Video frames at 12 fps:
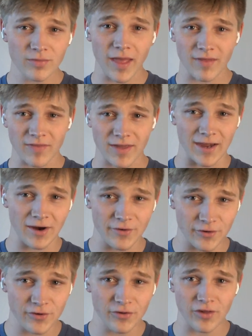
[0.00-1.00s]
like the
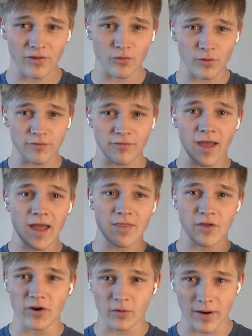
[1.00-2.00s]
characters and sort of
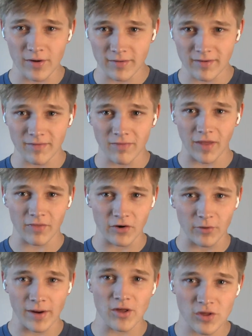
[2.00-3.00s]
the
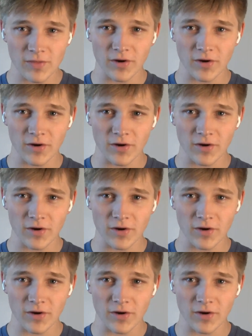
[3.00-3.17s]
narration.